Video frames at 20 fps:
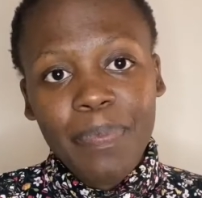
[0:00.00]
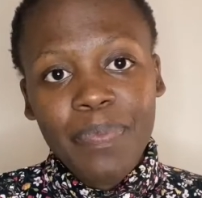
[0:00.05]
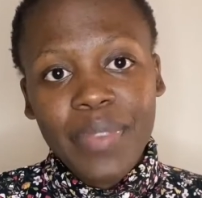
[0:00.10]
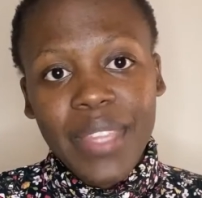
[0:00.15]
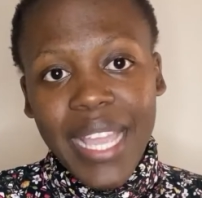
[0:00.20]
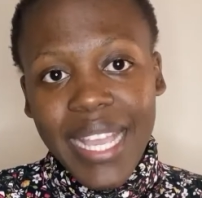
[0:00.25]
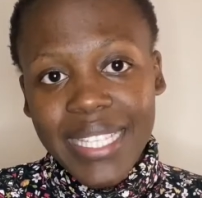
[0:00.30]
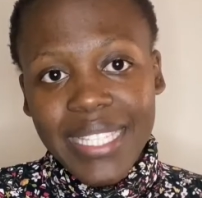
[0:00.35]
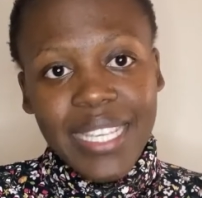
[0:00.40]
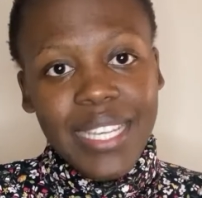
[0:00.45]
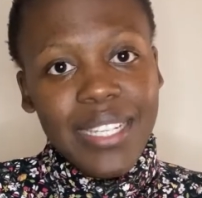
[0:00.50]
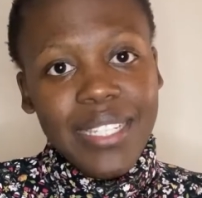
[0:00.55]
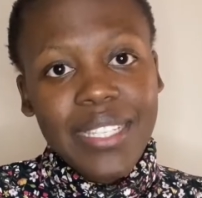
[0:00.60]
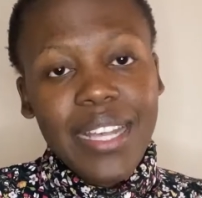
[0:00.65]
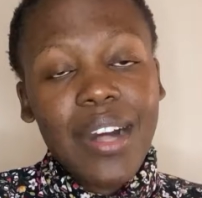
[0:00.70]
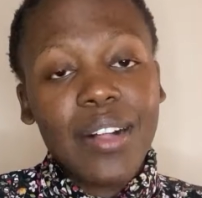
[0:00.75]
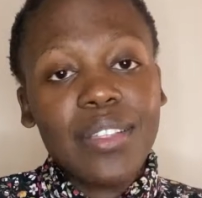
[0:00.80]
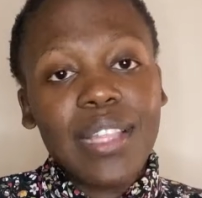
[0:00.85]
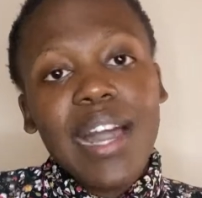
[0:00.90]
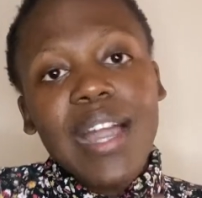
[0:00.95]
As a
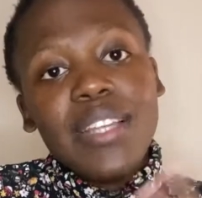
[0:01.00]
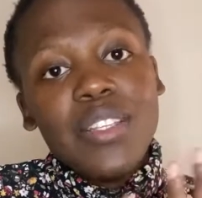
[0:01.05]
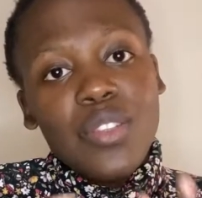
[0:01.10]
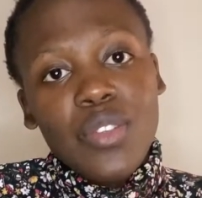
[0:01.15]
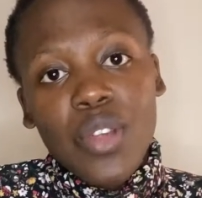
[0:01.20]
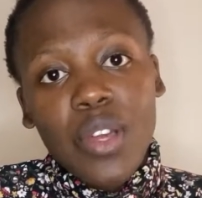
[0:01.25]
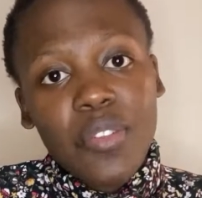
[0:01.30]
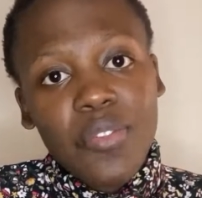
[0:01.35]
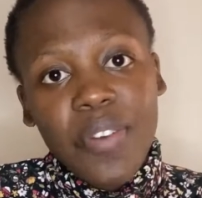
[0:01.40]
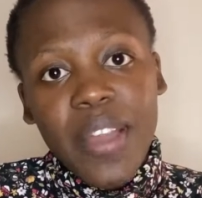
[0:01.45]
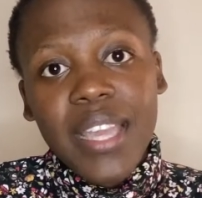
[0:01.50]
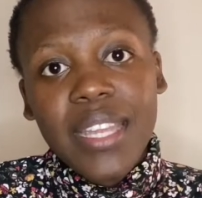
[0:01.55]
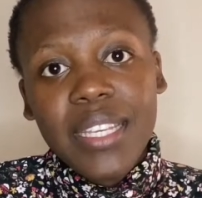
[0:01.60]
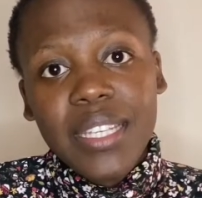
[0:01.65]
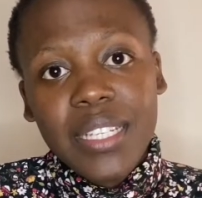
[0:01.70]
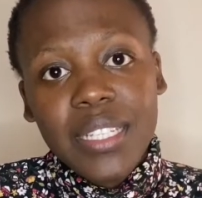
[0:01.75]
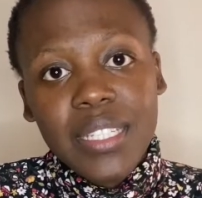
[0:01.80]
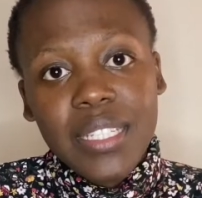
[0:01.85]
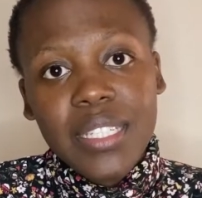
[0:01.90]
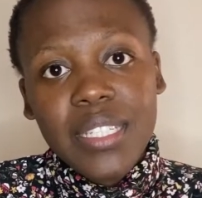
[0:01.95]
result, I do not find
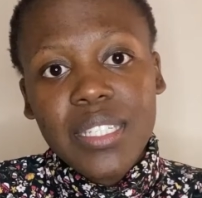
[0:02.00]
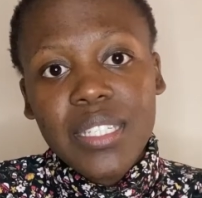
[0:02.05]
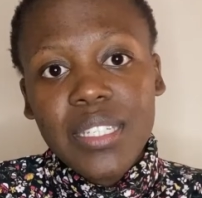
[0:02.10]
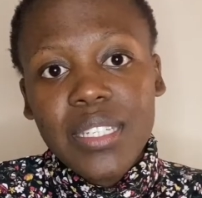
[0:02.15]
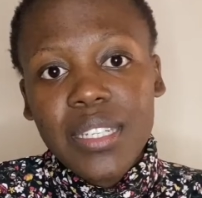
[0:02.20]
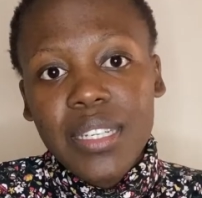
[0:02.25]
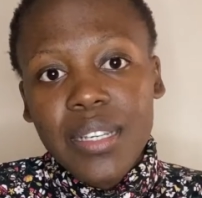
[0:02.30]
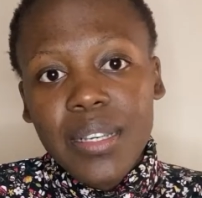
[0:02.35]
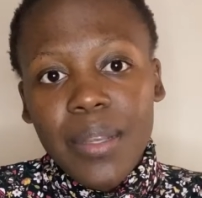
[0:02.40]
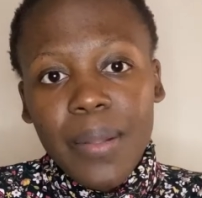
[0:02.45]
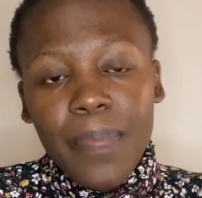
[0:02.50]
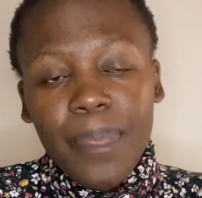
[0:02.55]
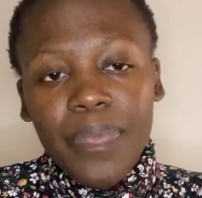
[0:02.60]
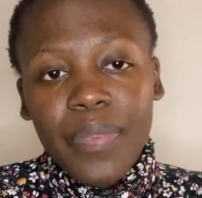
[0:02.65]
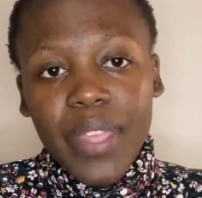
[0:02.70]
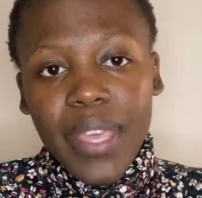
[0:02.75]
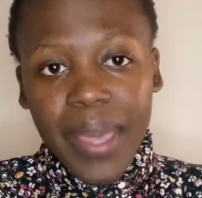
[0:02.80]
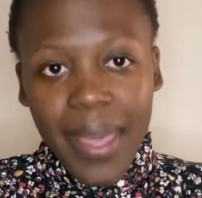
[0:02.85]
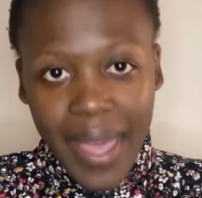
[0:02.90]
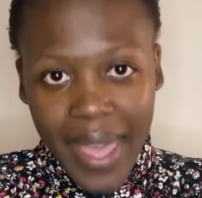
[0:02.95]
it
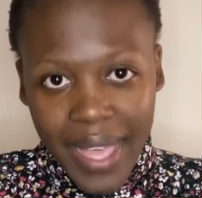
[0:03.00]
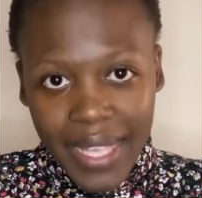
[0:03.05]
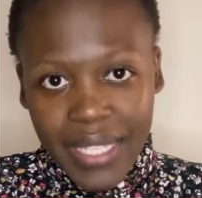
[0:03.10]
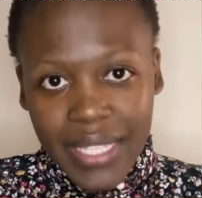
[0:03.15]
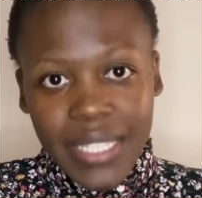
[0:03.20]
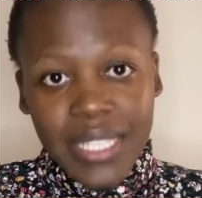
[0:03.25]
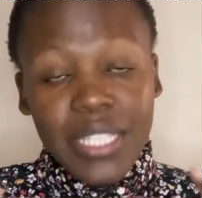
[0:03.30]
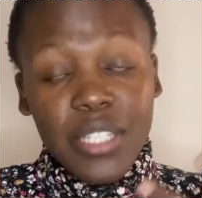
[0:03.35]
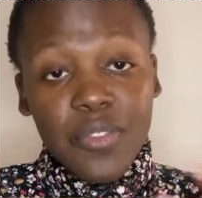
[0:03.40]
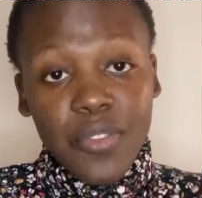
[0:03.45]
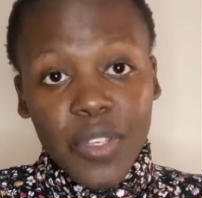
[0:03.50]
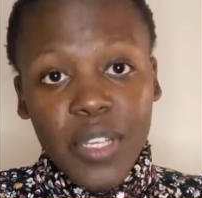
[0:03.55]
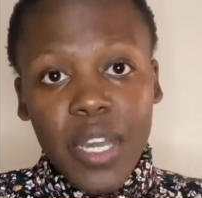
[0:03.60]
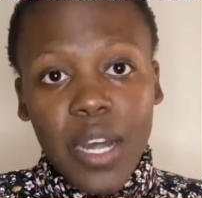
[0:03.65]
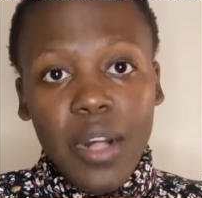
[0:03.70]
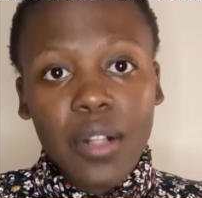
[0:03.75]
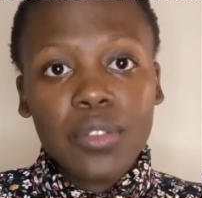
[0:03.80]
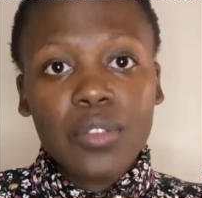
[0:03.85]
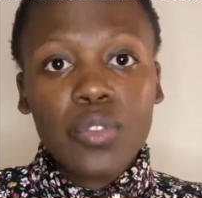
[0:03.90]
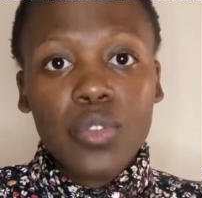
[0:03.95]
as
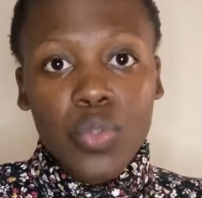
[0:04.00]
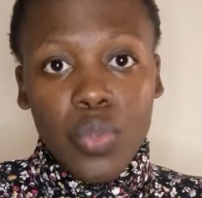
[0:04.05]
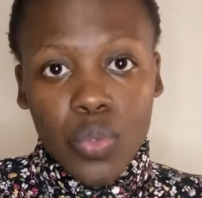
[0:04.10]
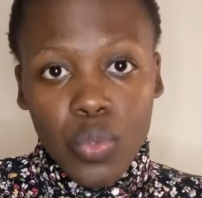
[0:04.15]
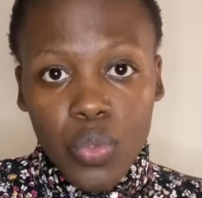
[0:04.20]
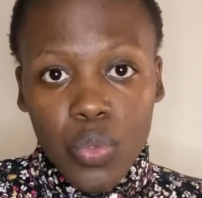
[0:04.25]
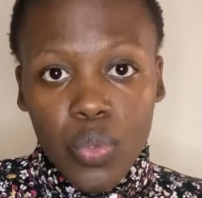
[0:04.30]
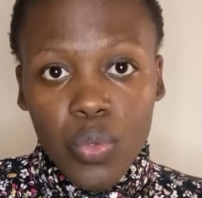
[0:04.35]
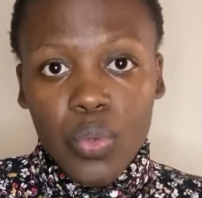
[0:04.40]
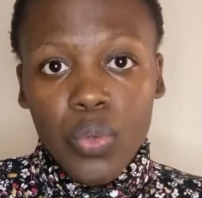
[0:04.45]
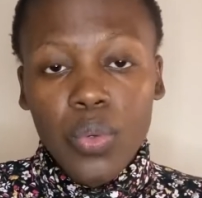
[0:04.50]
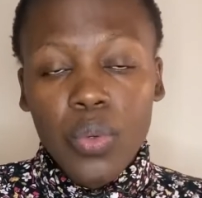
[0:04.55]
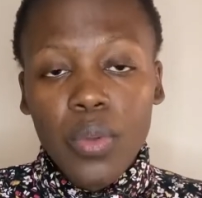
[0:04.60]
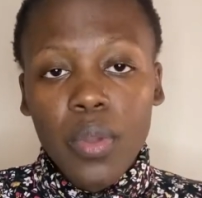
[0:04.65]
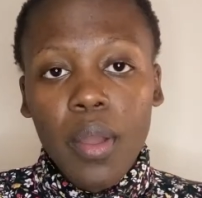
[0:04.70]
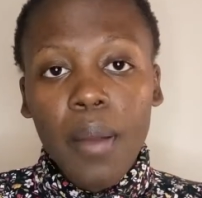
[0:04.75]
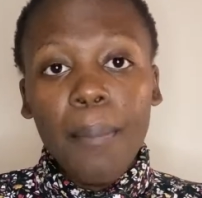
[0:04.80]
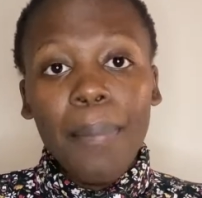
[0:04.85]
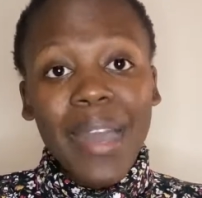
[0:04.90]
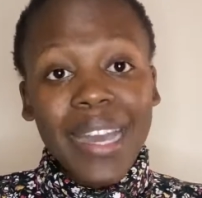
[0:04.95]
difficult to do,
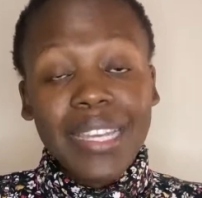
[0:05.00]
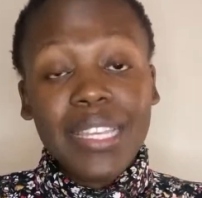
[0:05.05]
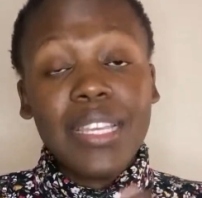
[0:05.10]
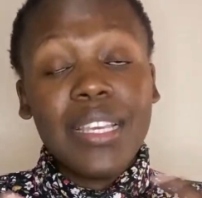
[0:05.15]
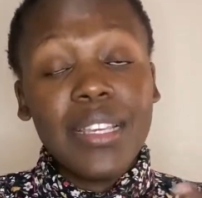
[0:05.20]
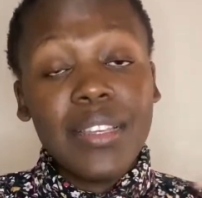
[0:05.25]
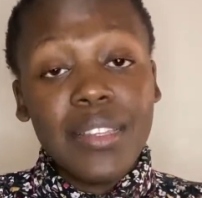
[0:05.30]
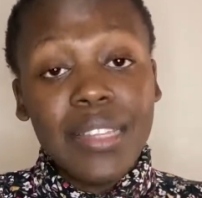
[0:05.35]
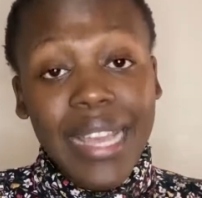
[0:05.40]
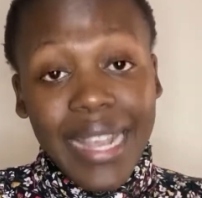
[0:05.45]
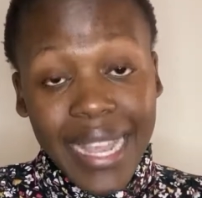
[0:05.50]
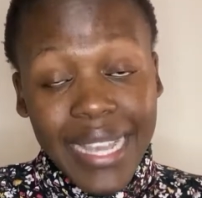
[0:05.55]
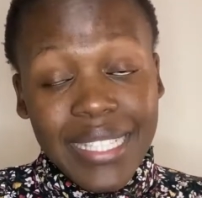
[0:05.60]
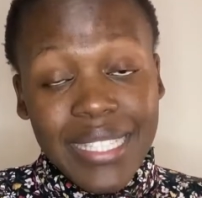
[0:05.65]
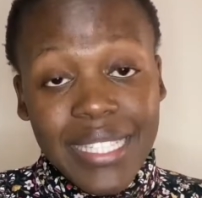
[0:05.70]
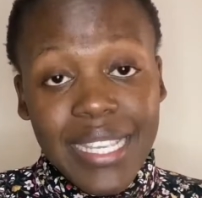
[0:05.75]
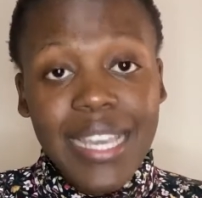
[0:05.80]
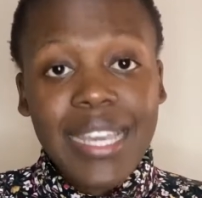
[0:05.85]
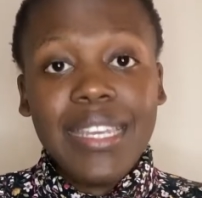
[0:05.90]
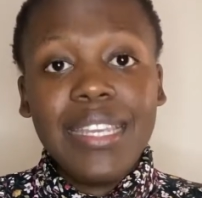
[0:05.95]
but like I
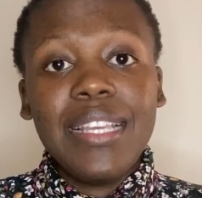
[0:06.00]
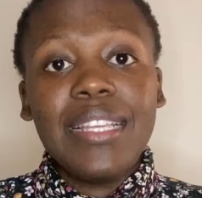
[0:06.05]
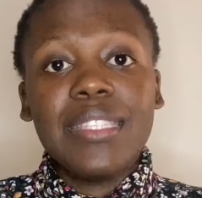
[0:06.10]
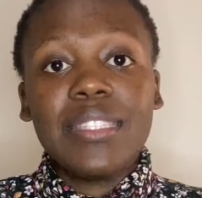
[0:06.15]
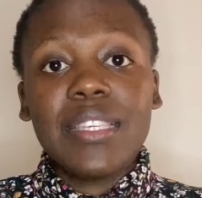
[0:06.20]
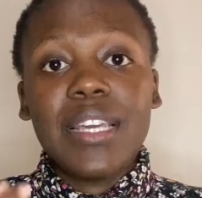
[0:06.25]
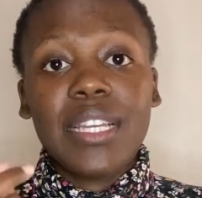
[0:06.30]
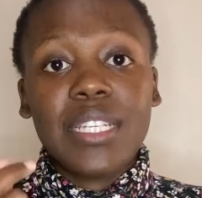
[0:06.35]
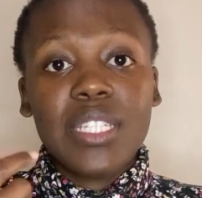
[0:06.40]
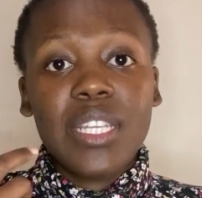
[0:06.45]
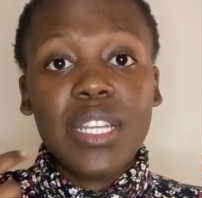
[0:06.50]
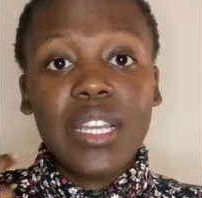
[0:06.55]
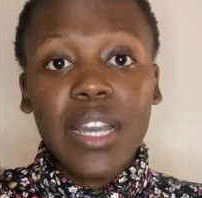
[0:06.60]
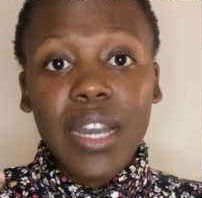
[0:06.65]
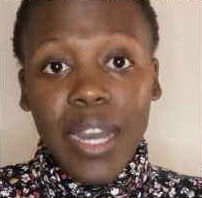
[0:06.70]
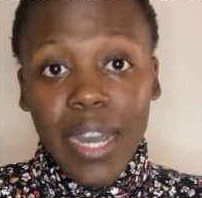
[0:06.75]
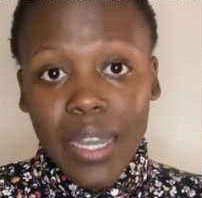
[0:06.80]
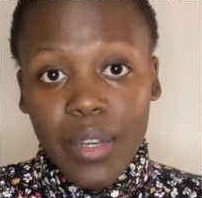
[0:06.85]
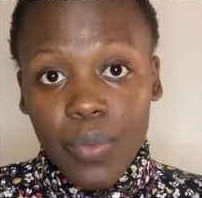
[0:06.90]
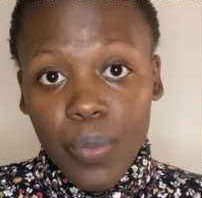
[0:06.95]
said, it's actually
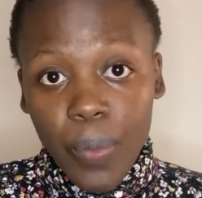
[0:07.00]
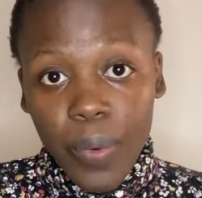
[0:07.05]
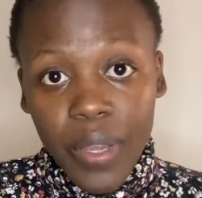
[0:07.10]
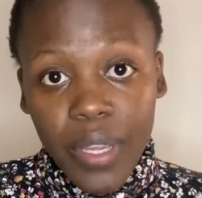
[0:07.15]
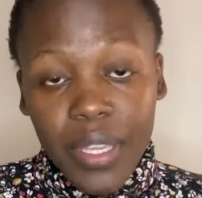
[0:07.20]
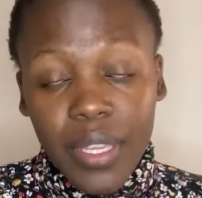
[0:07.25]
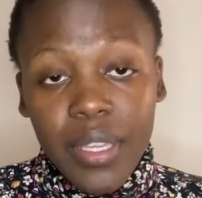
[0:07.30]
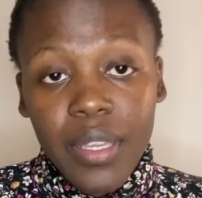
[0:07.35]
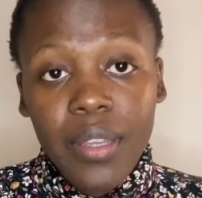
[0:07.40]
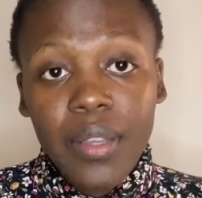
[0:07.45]
hard work.